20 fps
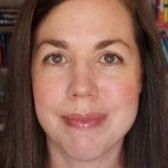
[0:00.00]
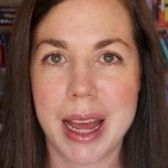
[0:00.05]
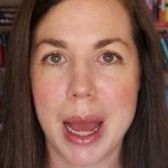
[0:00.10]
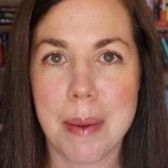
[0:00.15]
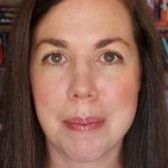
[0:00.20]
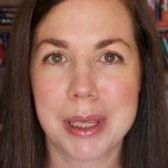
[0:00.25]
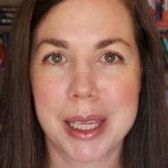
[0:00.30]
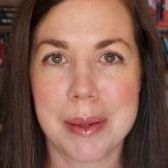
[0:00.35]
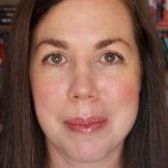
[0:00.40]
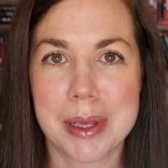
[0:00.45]

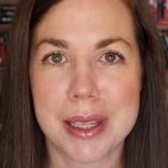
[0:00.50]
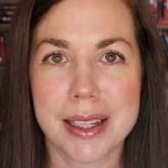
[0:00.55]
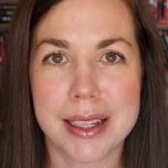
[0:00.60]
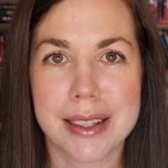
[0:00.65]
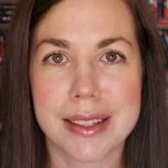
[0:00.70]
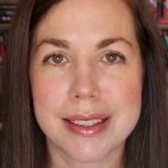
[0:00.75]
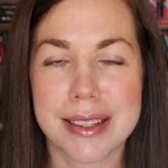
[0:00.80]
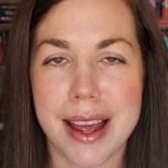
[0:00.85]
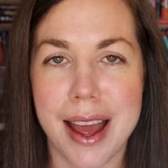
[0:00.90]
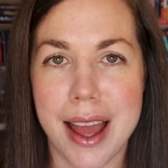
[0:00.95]
I'm keeping
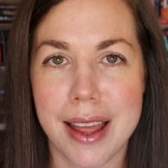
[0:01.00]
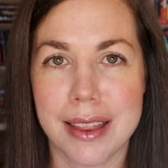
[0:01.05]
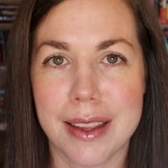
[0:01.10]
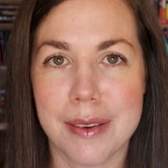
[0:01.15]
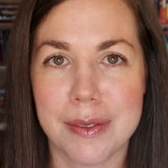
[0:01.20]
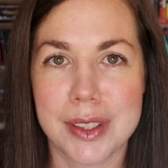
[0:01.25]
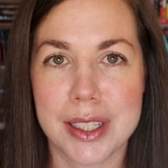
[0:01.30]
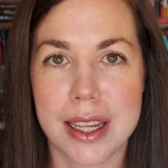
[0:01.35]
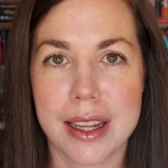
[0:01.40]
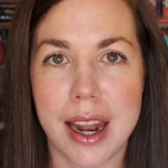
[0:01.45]
this. I
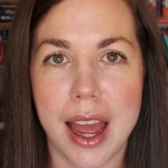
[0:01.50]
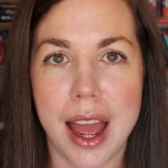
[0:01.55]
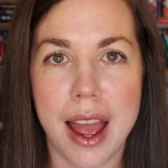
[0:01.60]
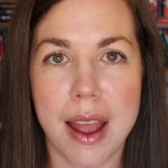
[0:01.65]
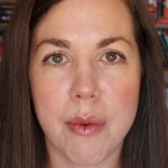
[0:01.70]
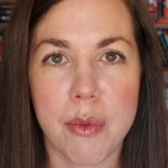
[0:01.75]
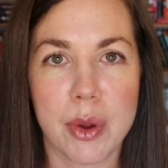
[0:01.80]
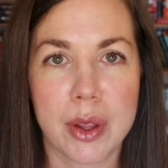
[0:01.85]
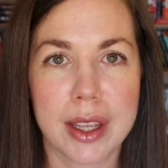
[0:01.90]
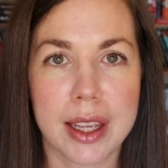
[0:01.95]
loved it.
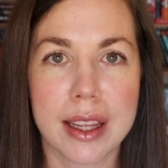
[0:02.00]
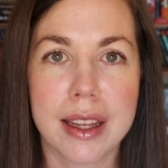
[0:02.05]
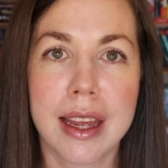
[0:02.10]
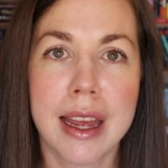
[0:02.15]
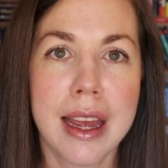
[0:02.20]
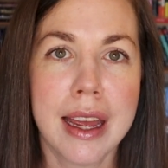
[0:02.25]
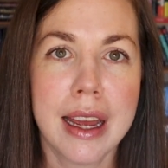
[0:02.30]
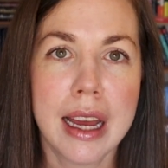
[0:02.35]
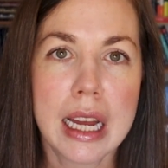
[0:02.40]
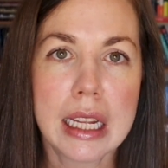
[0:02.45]
I really
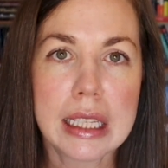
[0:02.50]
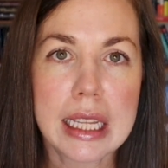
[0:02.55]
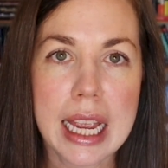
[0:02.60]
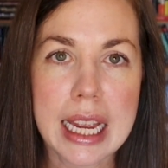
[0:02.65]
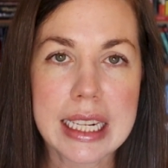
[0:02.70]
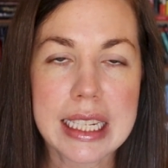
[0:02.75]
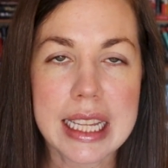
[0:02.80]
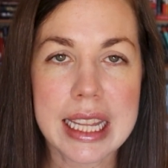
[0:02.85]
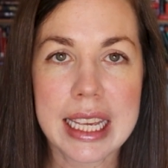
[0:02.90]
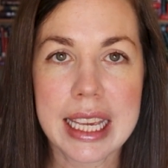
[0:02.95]

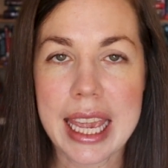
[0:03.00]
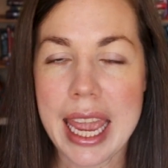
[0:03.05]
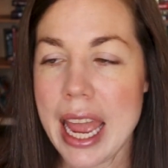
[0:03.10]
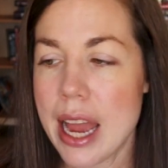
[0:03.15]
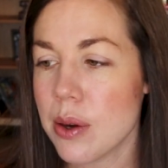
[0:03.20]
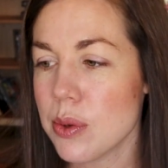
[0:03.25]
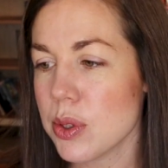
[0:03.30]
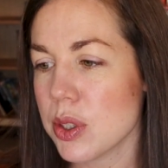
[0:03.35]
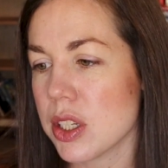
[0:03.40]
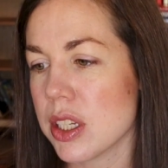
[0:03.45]
liked the
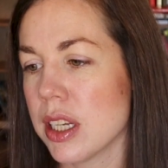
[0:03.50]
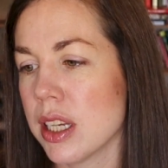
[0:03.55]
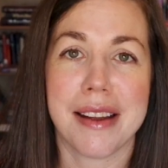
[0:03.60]
Count.